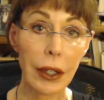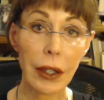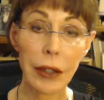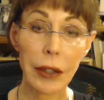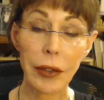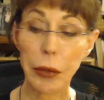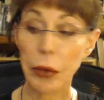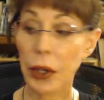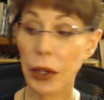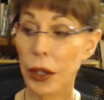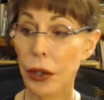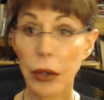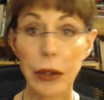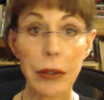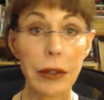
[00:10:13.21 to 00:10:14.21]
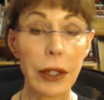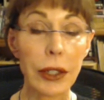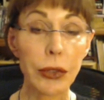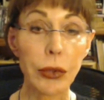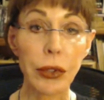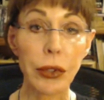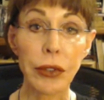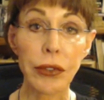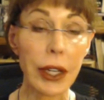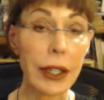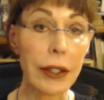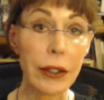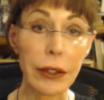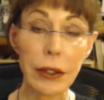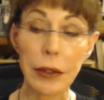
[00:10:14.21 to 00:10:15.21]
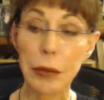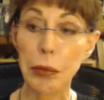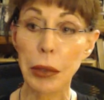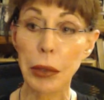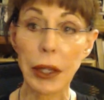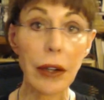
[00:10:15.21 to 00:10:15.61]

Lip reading: They want to go to lunch with a friend or play